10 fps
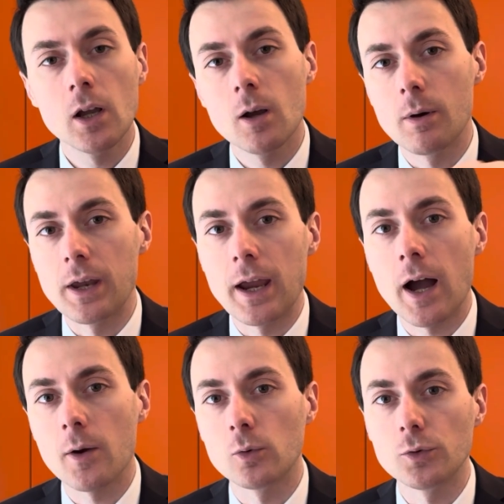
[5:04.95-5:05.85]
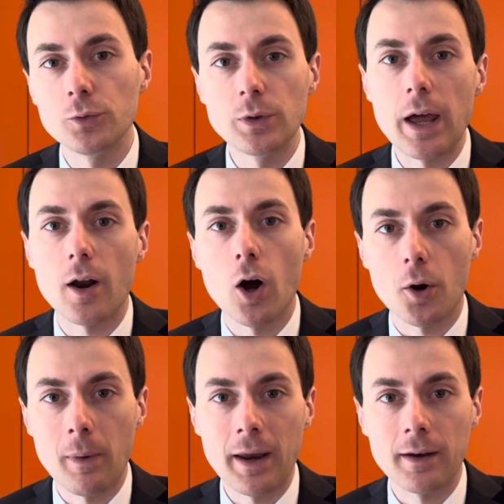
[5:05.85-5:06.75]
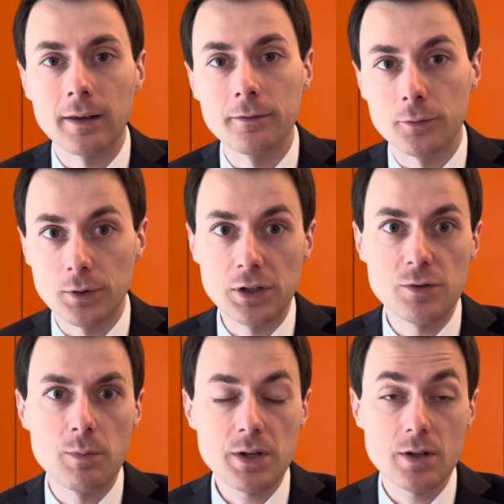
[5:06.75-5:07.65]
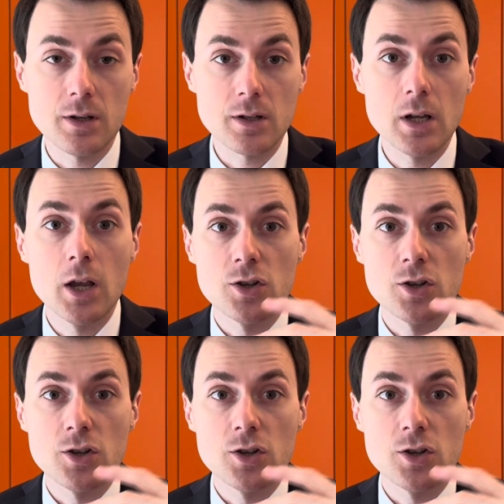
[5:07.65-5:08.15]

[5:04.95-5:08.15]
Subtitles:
but AI will do that automatically for each business,